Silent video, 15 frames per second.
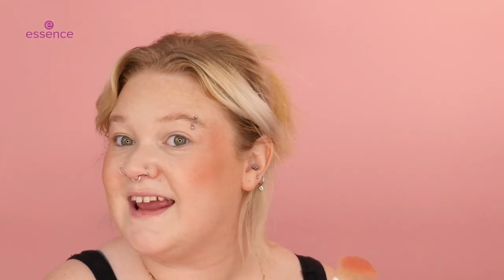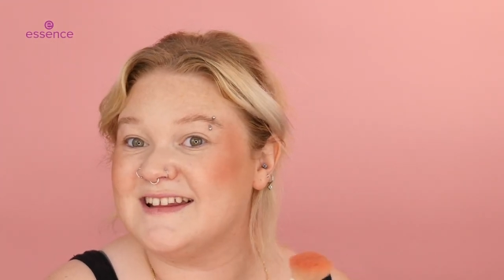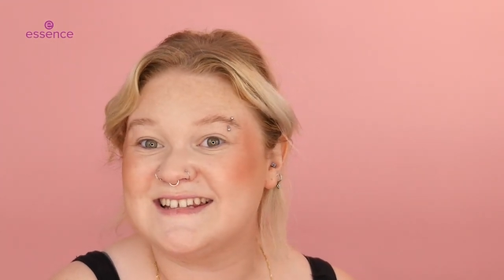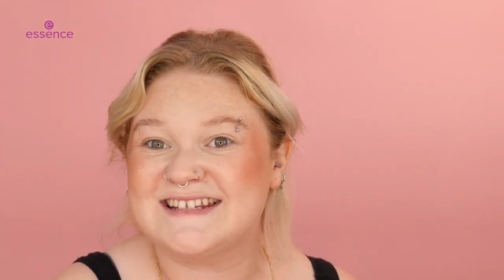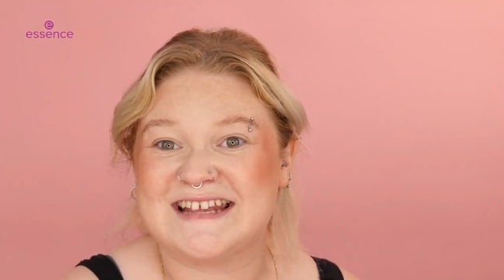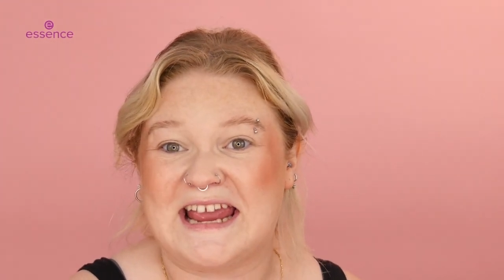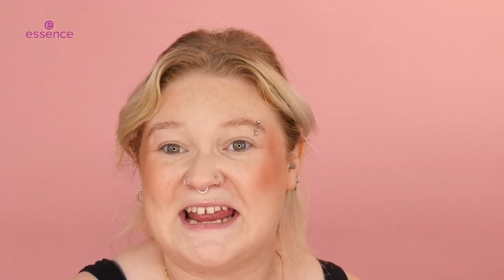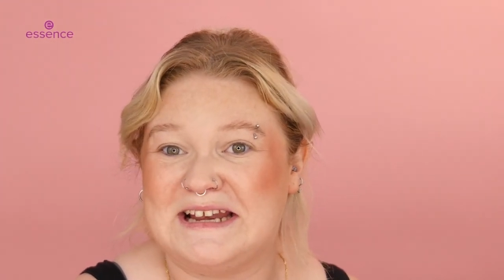
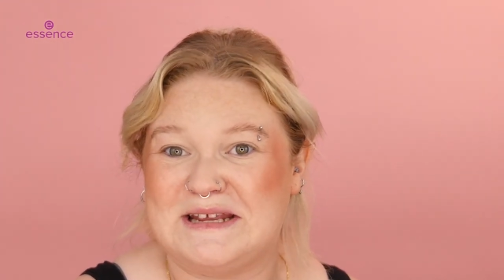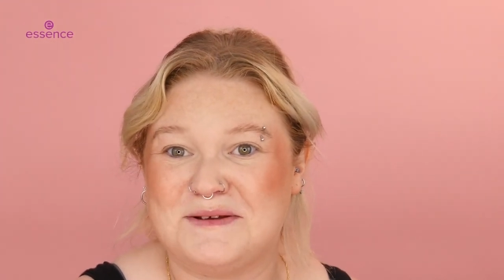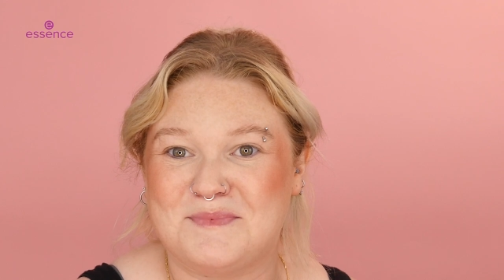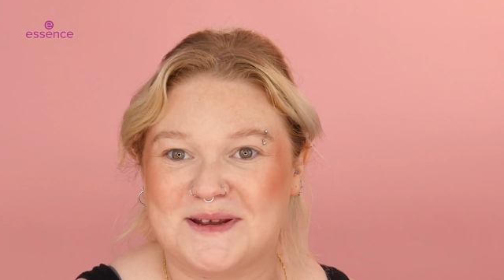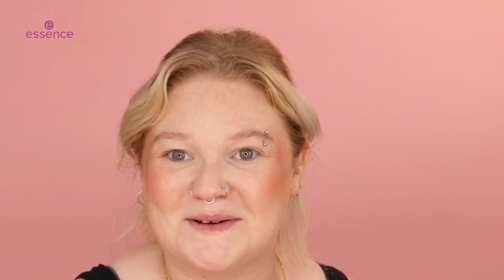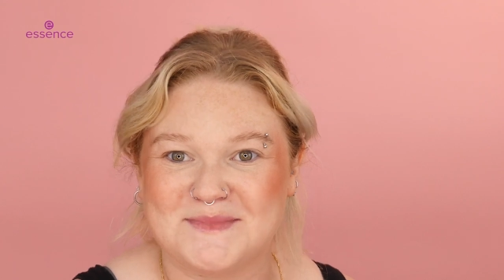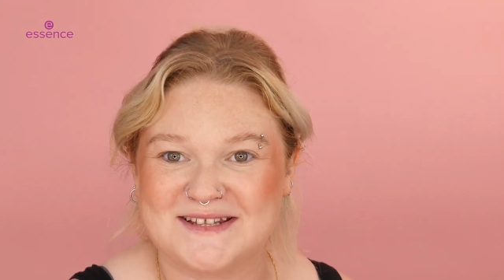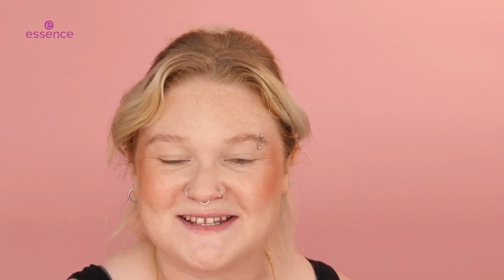insanely
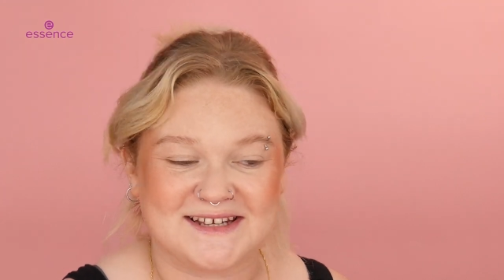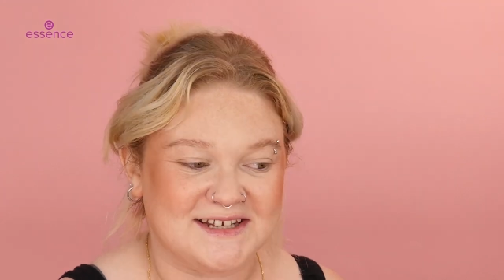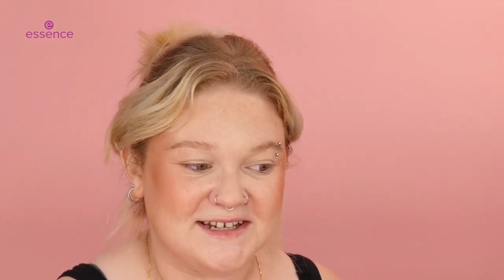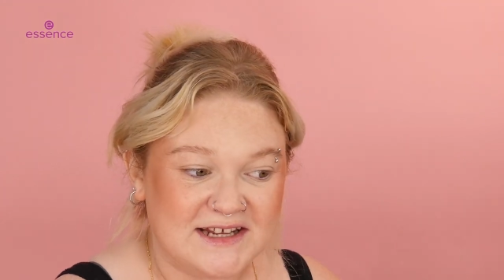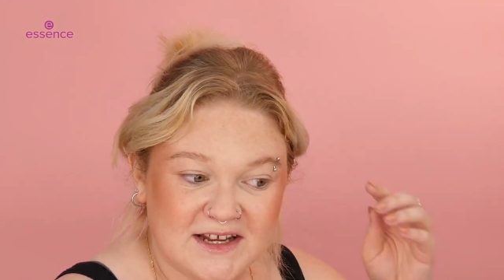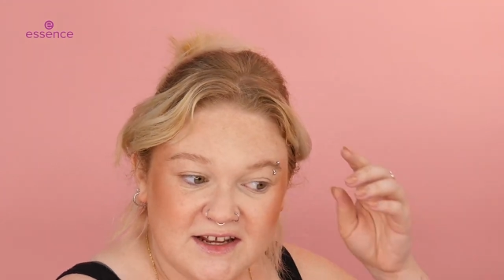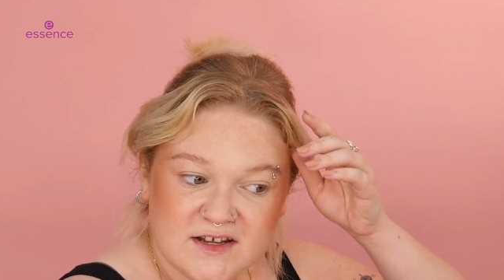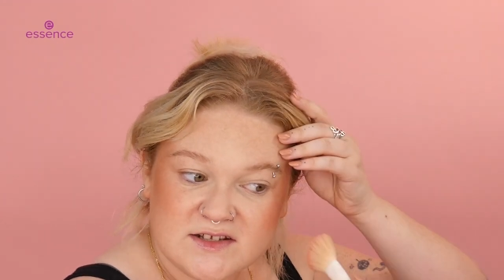pigmented.
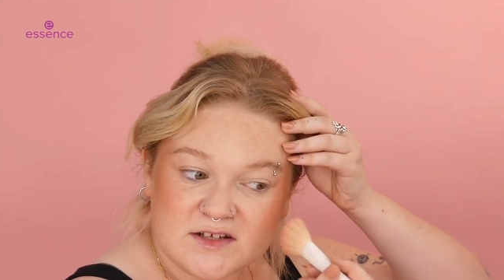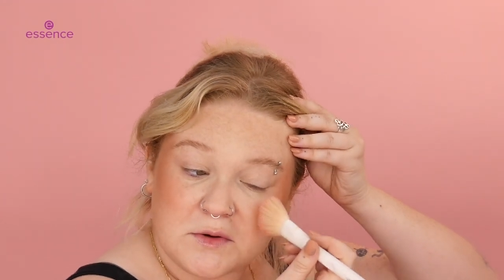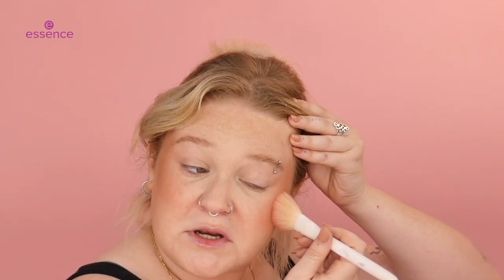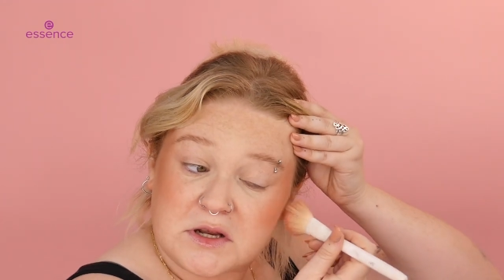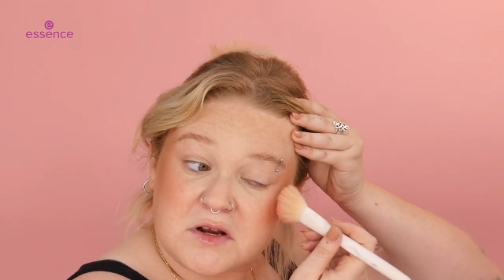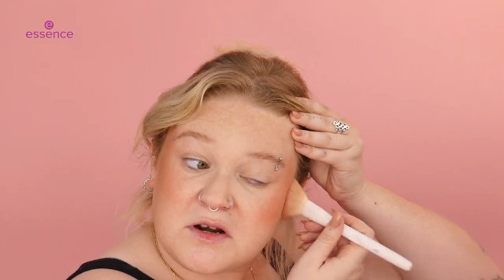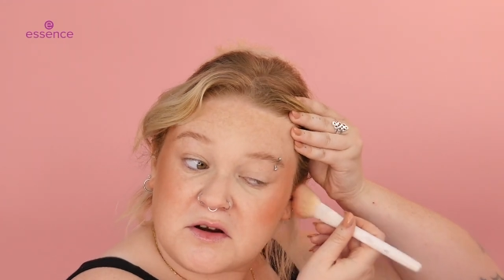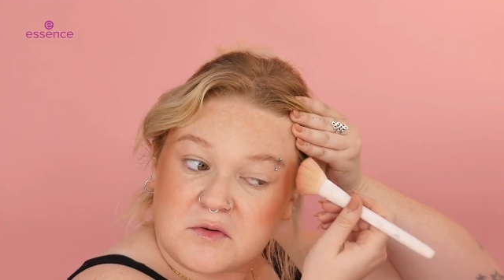So we're
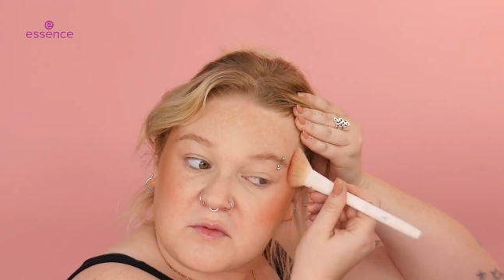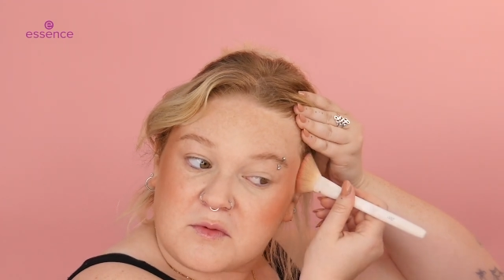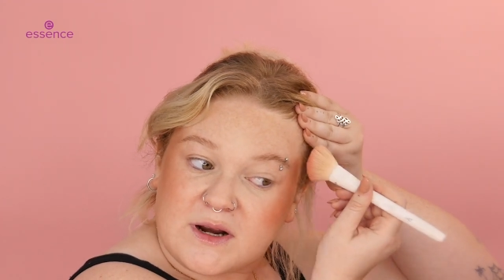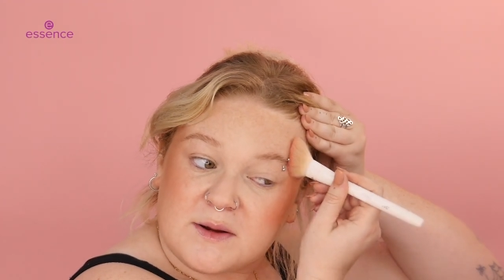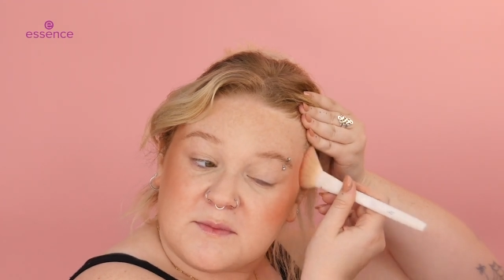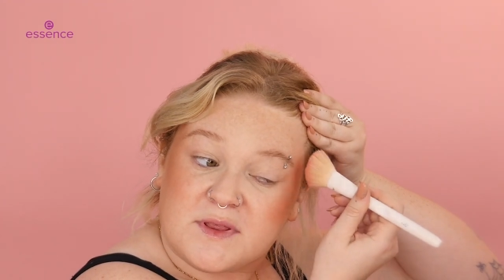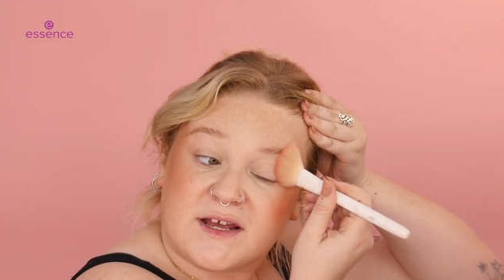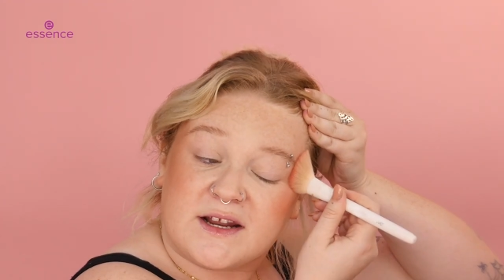just gonna
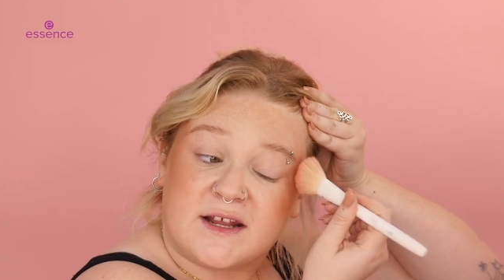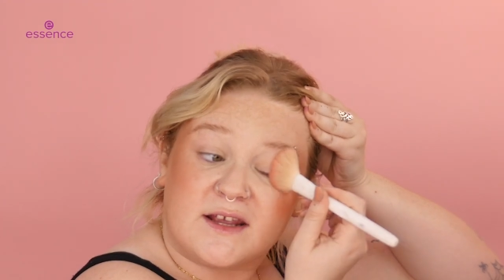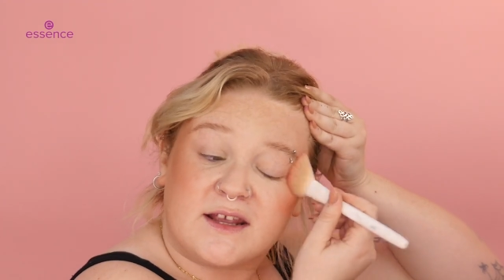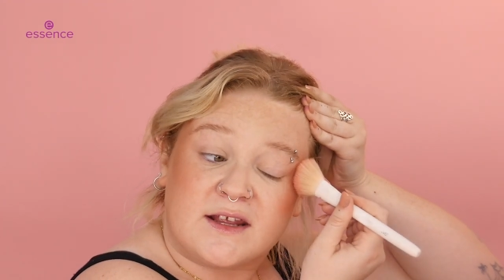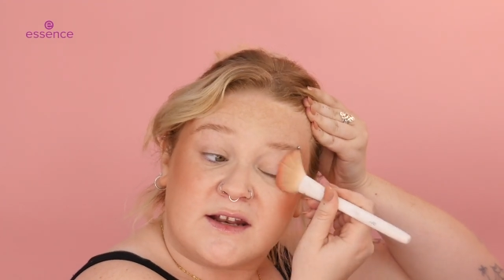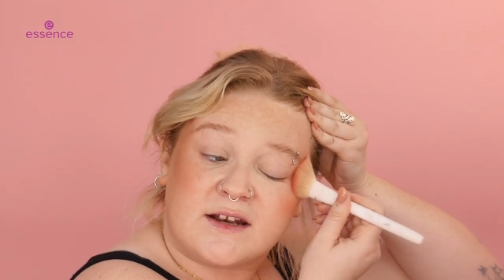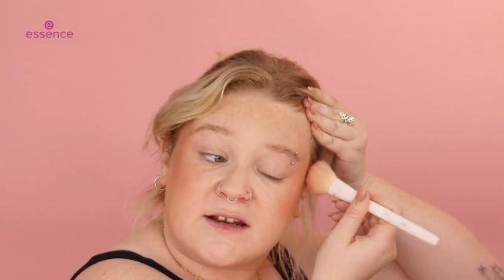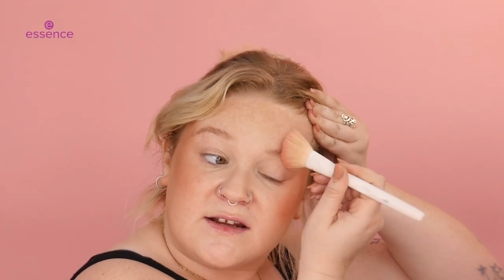rub that
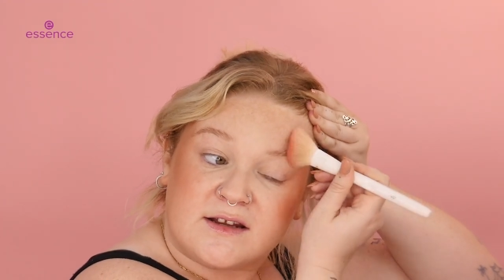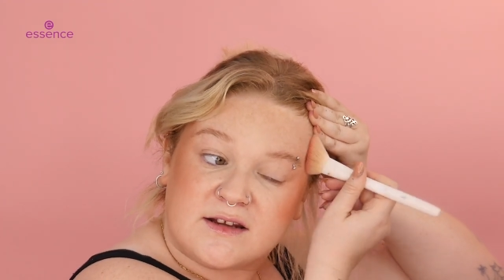in.